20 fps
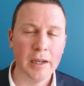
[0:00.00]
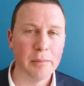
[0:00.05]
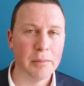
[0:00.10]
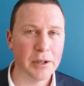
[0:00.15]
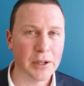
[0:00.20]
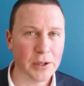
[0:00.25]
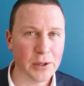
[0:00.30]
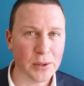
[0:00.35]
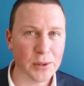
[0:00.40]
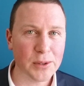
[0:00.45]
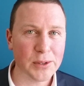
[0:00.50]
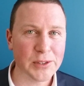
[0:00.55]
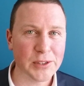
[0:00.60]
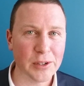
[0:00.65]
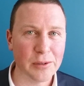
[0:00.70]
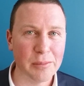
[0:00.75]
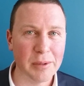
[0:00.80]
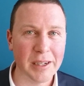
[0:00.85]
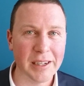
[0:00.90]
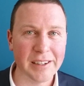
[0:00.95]
But it could
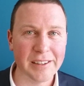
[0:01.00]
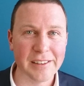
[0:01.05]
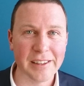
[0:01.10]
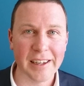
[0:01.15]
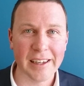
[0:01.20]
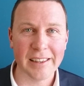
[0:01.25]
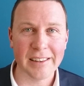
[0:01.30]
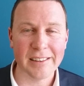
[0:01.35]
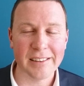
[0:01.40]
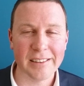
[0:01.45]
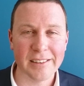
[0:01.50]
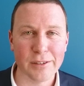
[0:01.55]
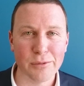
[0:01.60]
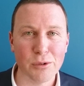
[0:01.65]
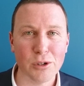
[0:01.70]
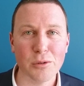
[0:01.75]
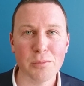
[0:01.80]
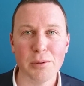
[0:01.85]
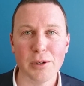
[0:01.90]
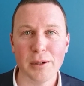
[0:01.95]
also mean that the
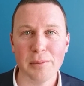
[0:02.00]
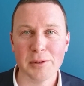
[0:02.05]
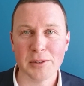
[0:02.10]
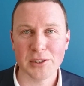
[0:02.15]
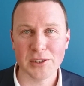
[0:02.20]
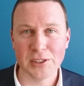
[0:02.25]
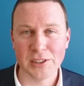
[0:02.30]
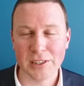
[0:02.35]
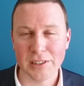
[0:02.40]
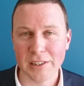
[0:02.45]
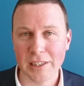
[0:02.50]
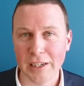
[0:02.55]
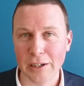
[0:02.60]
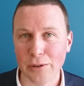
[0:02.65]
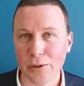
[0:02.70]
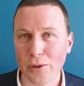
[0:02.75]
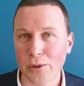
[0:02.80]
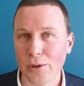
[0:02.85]
wrong purpose is in there,